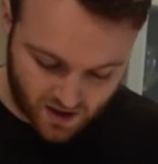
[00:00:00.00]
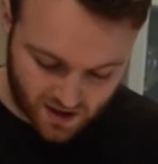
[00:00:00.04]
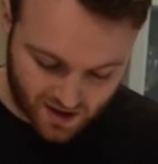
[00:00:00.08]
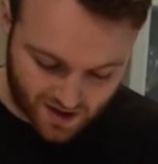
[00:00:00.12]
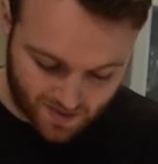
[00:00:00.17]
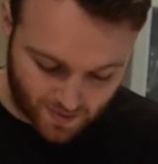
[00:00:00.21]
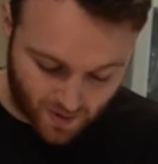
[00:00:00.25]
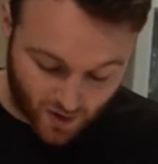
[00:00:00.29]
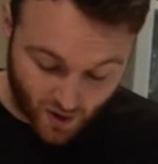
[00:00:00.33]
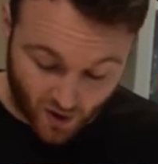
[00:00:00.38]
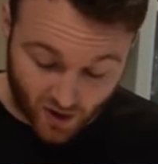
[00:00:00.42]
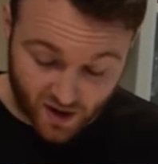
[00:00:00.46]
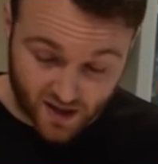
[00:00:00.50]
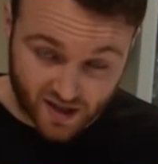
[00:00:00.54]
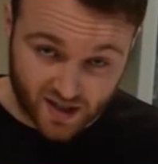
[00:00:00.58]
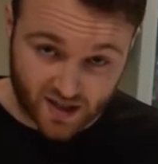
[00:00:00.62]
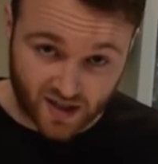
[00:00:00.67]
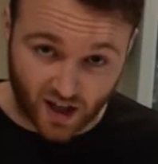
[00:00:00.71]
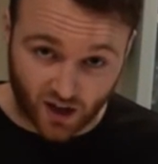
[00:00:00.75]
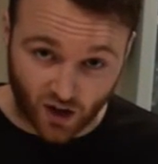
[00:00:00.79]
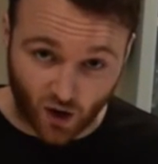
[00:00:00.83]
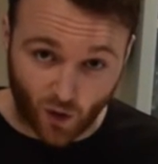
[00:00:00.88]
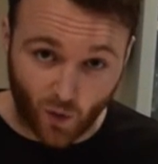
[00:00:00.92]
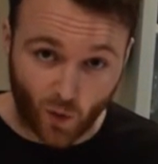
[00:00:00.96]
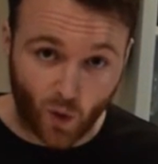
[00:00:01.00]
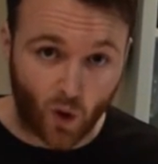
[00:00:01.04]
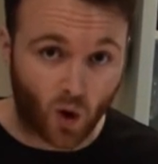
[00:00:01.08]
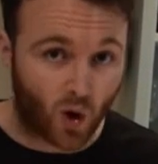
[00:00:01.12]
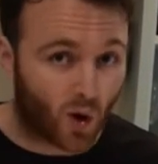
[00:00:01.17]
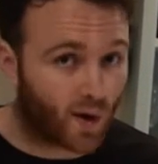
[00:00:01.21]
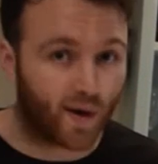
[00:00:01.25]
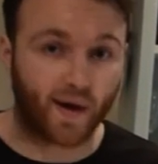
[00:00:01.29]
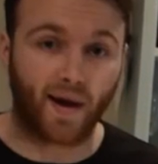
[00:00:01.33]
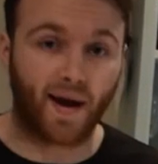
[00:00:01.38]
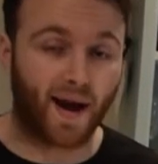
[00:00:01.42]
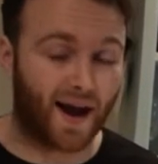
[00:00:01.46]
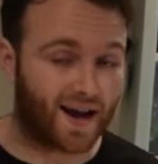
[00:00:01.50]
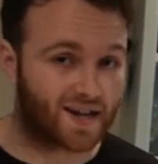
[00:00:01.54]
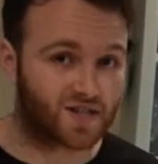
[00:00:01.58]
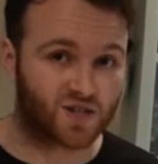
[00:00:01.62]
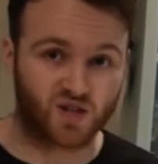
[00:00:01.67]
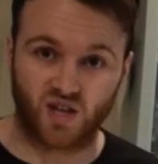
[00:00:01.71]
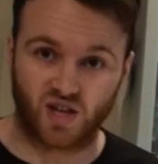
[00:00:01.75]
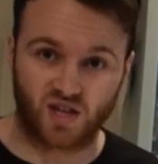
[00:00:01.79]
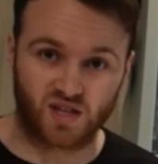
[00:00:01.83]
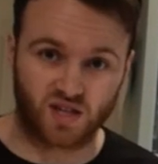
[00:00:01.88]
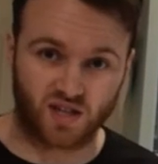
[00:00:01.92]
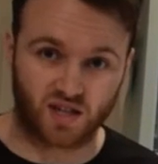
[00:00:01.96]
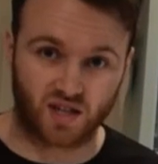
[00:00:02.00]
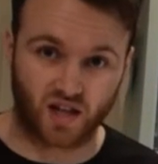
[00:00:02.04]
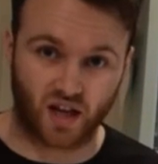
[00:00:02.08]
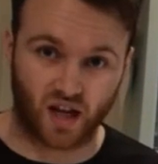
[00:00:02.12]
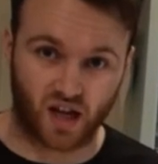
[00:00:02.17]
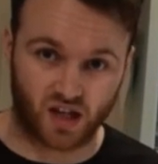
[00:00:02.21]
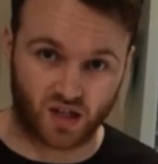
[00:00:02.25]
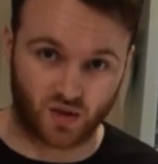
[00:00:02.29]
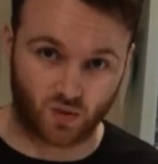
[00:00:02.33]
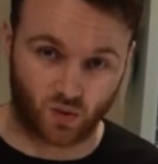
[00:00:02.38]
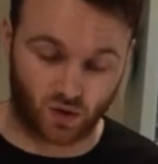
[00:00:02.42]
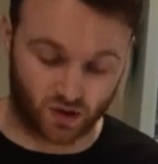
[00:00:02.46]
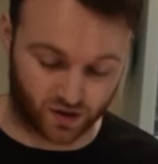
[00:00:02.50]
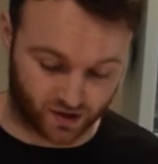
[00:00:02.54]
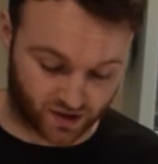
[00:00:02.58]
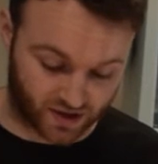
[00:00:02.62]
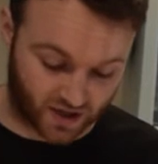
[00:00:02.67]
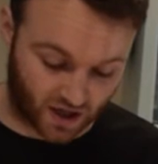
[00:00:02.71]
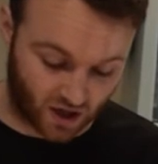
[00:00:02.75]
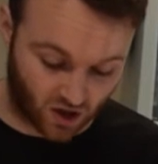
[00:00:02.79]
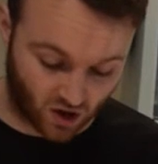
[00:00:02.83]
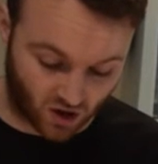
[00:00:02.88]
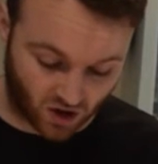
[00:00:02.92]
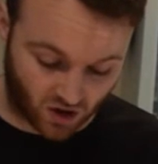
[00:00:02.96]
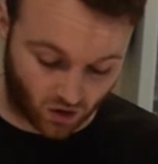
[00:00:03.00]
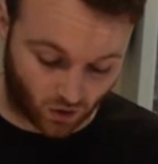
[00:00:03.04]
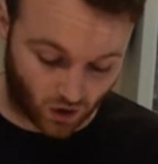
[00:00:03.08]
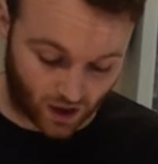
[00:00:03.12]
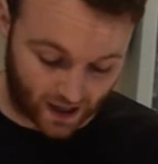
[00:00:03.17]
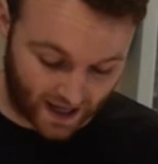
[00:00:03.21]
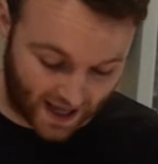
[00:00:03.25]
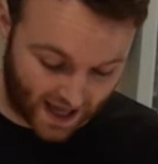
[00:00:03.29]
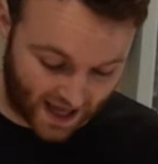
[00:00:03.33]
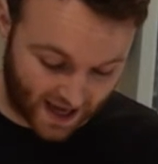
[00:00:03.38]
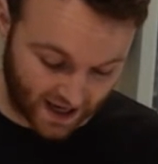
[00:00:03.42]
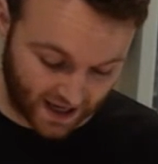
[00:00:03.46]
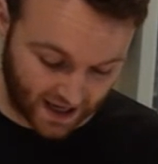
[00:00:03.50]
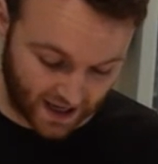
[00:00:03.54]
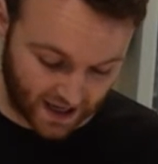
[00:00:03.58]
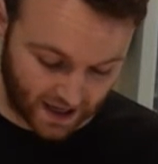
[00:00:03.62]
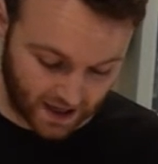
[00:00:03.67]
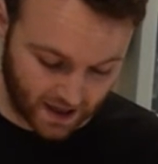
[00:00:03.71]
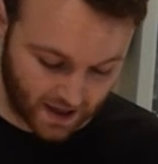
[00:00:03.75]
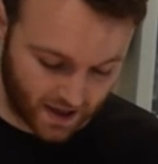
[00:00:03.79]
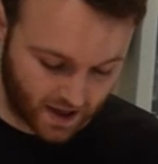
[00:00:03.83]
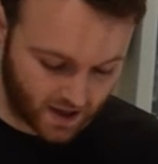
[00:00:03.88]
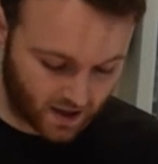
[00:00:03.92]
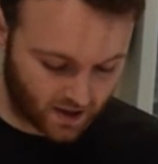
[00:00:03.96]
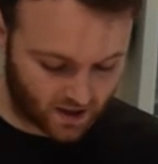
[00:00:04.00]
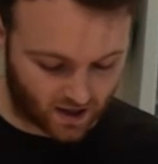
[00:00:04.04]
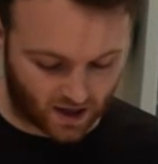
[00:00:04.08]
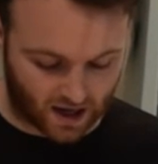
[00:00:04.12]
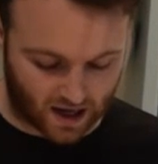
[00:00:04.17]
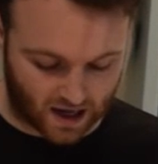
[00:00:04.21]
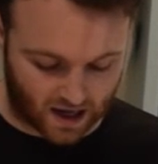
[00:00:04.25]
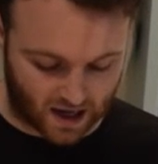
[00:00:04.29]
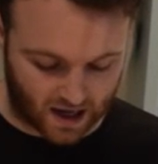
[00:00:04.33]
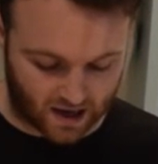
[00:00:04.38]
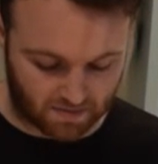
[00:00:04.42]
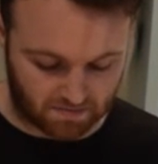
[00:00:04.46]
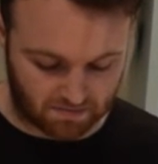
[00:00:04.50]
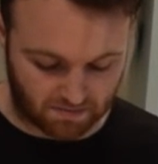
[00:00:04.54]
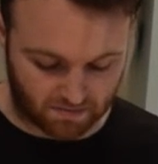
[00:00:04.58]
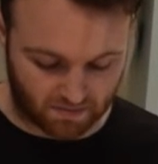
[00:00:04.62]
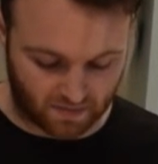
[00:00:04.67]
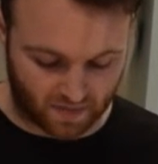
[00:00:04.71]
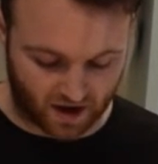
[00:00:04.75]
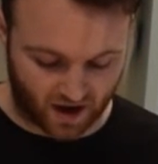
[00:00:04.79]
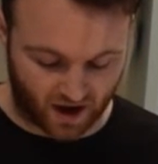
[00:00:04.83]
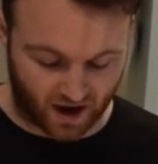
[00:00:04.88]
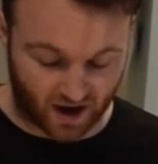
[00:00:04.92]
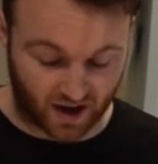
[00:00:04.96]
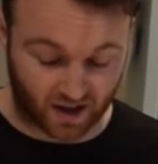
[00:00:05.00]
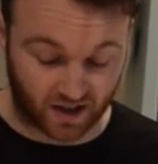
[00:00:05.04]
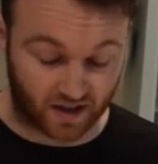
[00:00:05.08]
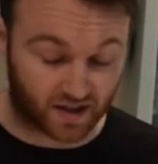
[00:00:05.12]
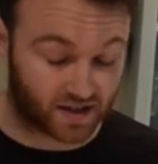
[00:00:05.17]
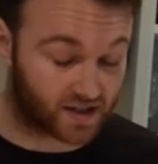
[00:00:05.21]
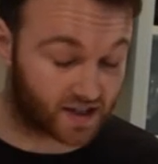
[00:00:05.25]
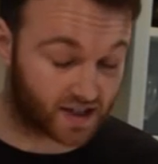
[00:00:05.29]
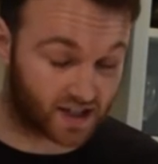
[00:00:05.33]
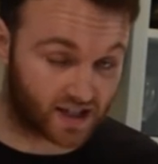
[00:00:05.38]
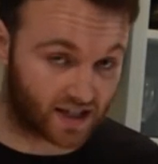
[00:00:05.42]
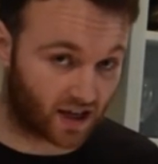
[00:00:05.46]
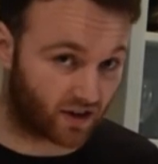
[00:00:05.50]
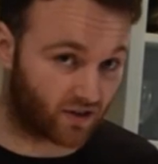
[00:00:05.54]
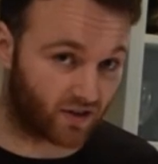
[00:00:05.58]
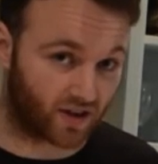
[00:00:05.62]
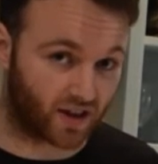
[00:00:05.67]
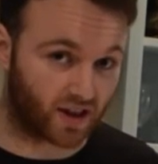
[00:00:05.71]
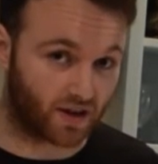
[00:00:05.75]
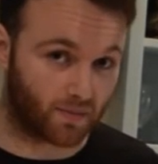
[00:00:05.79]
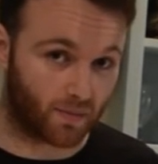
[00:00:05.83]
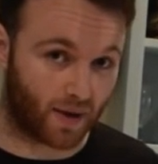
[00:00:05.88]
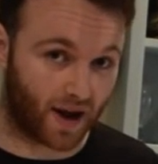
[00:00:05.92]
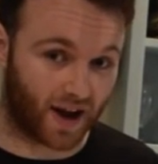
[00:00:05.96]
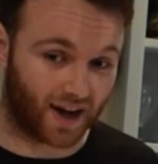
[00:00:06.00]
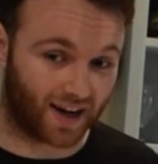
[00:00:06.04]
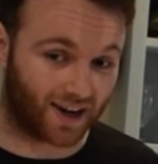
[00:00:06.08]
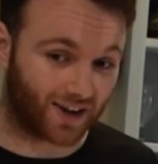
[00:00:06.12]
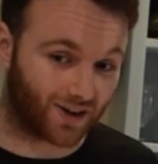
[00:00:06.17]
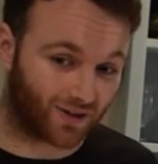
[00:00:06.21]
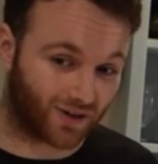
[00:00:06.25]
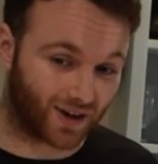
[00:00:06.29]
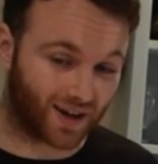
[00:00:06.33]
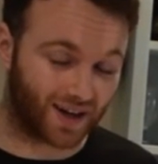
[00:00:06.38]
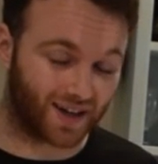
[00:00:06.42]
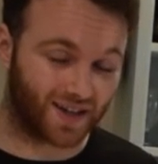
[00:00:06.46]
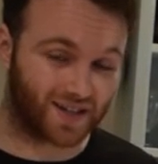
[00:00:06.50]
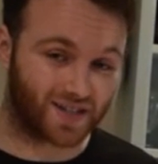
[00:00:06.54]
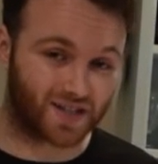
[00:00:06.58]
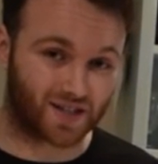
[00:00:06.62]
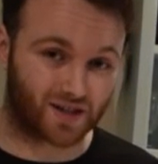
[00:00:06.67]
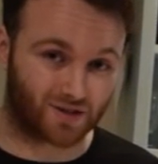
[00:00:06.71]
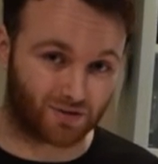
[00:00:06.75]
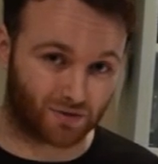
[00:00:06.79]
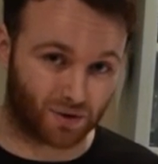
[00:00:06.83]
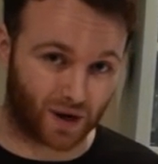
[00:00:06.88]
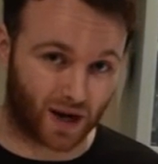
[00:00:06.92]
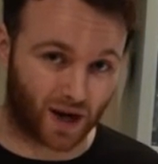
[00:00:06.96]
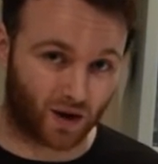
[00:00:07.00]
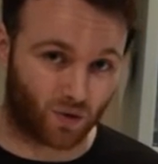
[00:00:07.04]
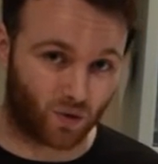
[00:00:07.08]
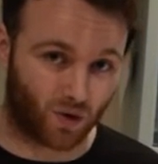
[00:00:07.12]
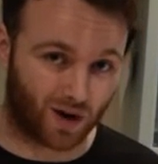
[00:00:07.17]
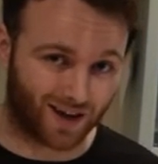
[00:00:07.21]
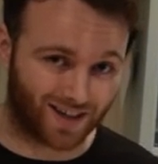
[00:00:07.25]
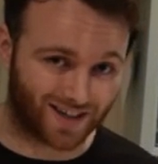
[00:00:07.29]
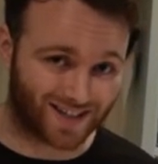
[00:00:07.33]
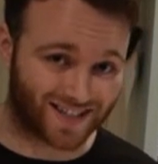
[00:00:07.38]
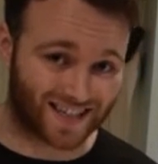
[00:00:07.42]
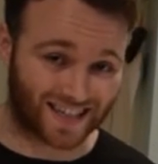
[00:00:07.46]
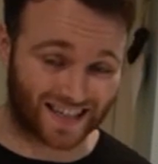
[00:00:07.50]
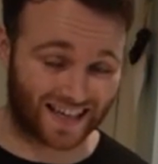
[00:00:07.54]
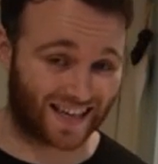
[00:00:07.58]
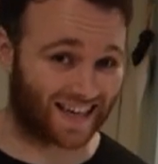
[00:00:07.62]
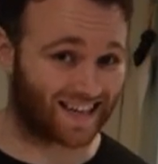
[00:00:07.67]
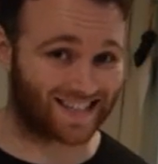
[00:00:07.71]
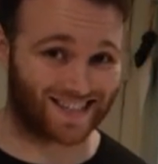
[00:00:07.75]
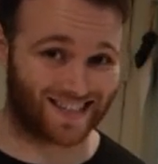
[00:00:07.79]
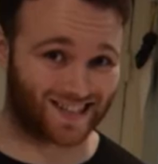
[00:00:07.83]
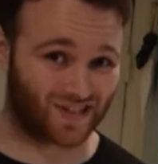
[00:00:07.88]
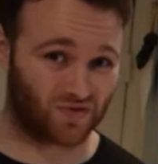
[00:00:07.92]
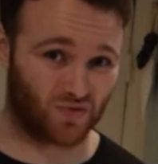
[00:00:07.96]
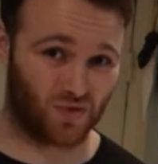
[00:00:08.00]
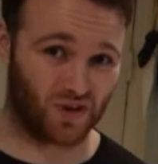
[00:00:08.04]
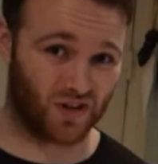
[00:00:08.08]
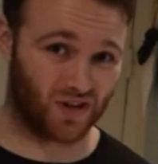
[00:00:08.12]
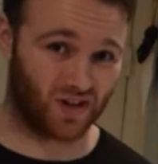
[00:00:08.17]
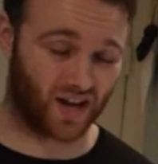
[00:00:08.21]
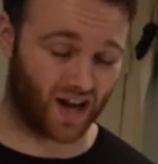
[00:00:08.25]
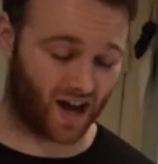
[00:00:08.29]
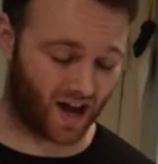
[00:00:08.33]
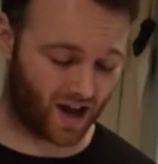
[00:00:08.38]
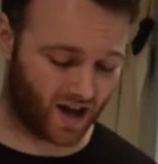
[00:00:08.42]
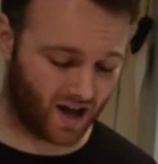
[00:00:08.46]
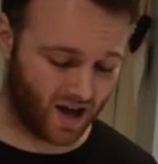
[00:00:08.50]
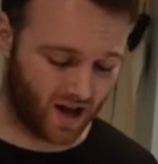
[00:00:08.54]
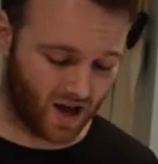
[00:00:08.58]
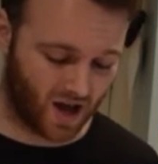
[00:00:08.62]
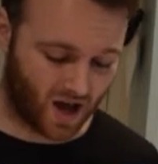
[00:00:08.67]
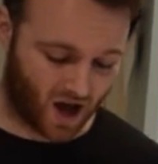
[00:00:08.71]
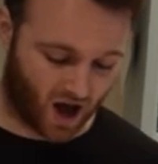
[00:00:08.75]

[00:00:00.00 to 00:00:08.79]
To be honest, they don't look as nice as the last ones, they look quite eggy. And considering the main ingredient is 3 egg whites, I guess that's what you get.